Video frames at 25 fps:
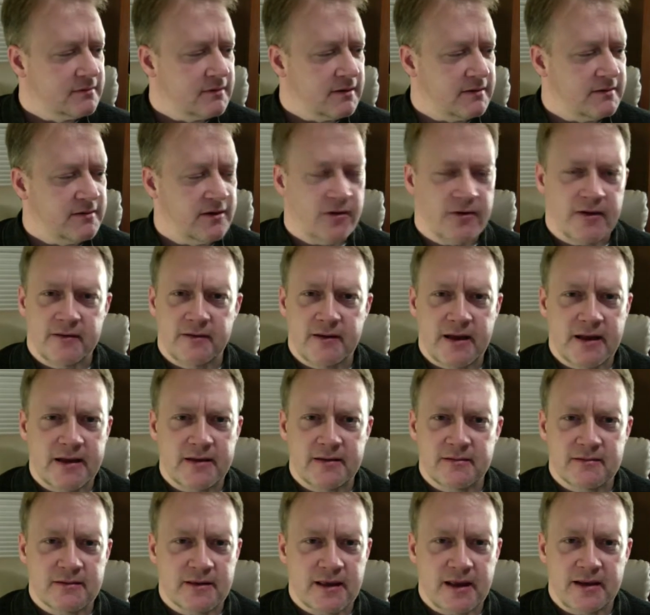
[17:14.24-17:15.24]

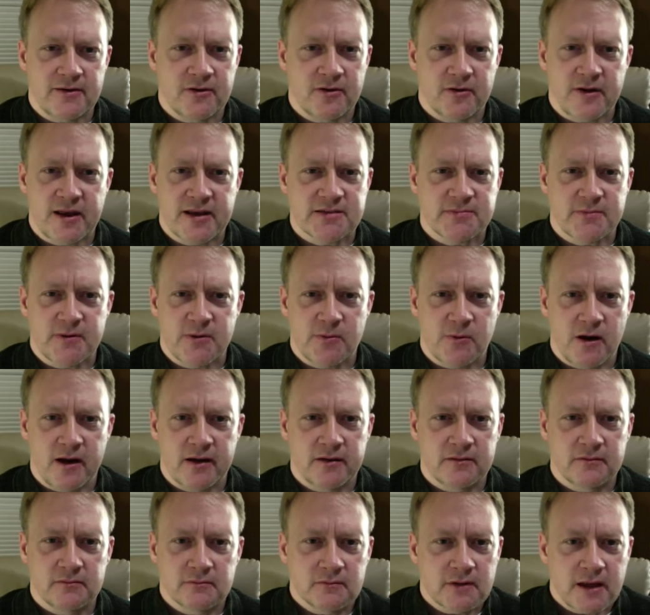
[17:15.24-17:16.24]
Don't ask me
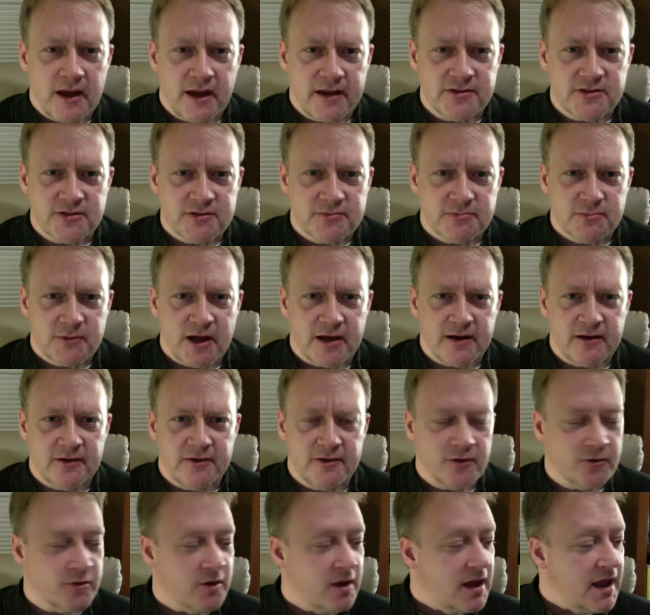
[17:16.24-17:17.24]
why. I just kind of
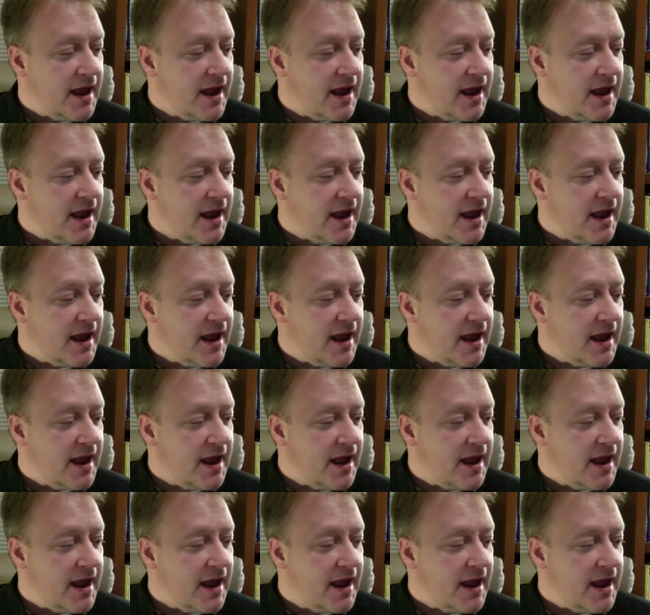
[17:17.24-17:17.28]
do.